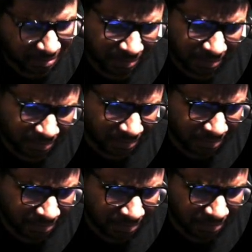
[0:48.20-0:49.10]

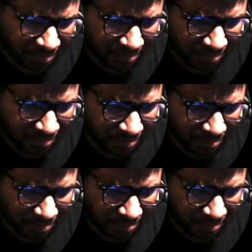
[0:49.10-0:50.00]

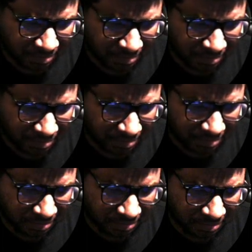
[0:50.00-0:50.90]

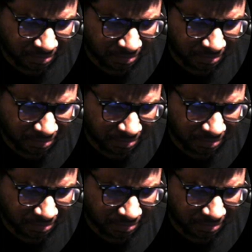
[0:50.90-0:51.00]
(not speaking)